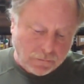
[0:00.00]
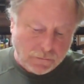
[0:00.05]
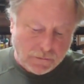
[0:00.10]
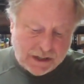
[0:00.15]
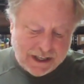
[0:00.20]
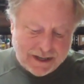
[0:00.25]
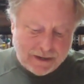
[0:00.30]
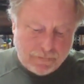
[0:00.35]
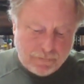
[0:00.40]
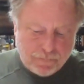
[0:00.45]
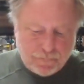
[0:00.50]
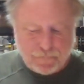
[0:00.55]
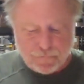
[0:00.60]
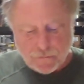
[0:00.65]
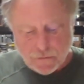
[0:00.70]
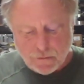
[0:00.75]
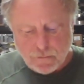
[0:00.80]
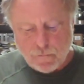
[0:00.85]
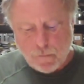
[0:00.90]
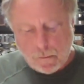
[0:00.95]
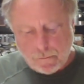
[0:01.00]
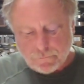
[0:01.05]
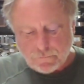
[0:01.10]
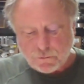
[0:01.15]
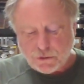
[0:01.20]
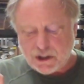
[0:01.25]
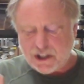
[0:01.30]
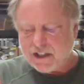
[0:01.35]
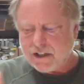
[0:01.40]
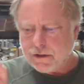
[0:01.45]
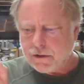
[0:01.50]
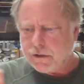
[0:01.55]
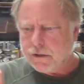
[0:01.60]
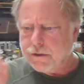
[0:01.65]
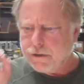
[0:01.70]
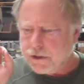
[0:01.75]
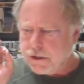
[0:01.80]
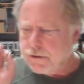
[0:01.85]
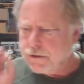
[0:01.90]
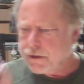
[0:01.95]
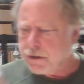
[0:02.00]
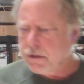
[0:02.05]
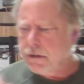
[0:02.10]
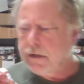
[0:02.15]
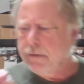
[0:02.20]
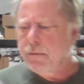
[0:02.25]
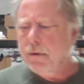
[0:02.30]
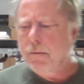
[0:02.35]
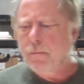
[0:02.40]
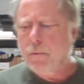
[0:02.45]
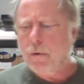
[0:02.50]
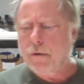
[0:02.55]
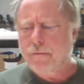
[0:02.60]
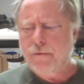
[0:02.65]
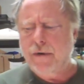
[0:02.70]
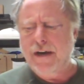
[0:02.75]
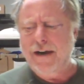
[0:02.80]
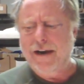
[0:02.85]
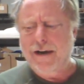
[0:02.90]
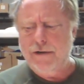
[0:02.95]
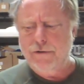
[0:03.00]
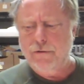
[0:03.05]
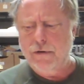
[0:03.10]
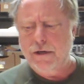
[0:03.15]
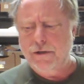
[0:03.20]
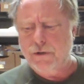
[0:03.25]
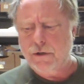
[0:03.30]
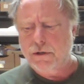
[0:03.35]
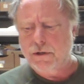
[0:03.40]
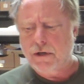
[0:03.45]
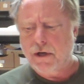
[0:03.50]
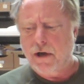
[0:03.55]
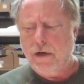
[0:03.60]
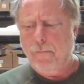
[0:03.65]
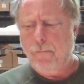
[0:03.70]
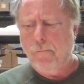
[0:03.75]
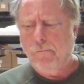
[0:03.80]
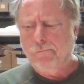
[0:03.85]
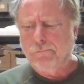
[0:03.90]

Yeah, chicken could use a little bit more rehydration time.